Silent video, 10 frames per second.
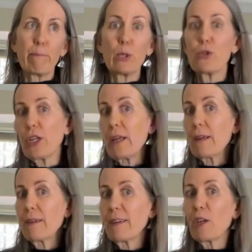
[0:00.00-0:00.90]
buchy,
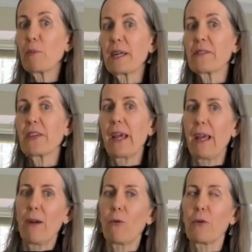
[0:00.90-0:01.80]
you might
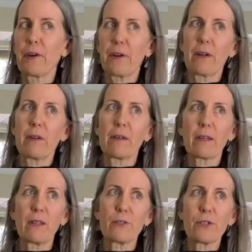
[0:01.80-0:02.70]
say, or
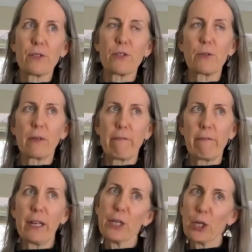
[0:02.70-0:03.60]
closer to a
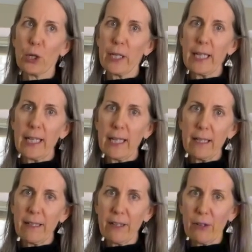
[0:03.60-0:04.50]
vinegary,
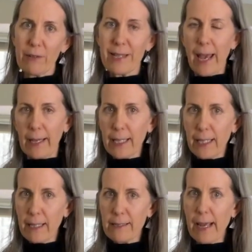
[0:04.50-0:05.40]

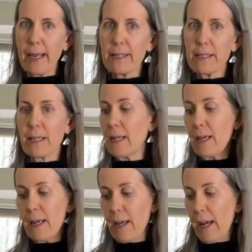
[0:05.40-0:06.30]
tangy taste.
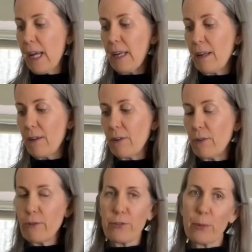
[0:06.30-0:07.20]
And
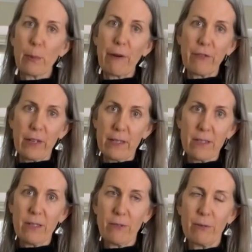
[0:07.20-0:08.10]
use your
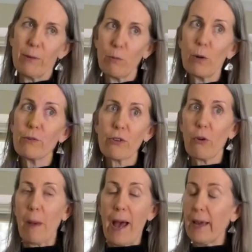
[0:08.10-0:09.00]
preference. It won't
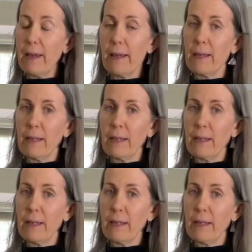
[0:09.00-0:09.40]
go bad,